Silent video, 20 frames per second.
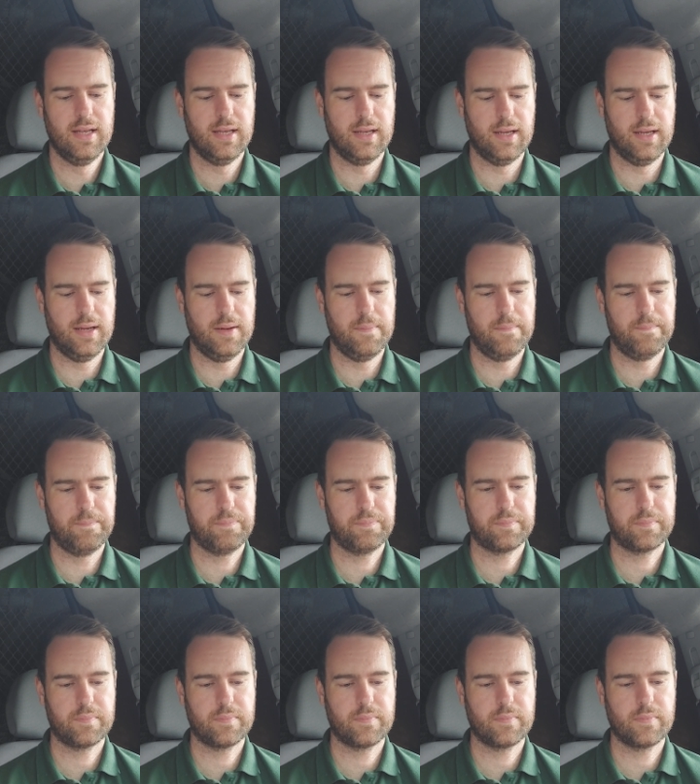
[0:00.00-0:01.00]

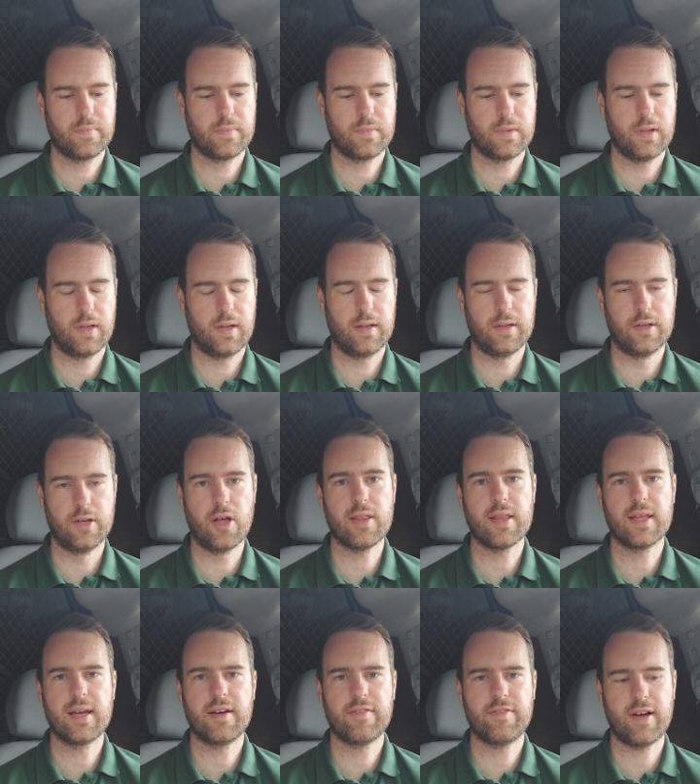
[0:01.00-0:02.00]

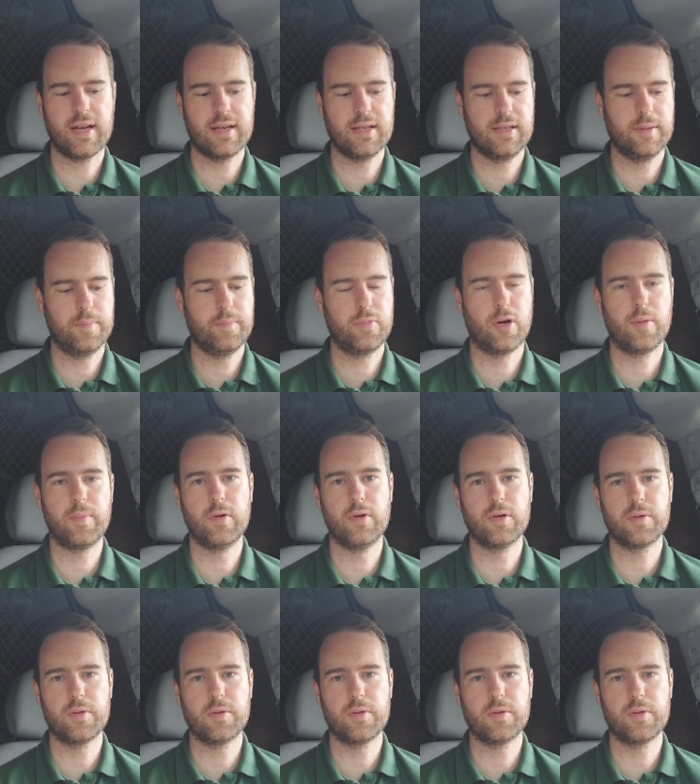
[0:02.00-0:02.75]
Not that I've had a proper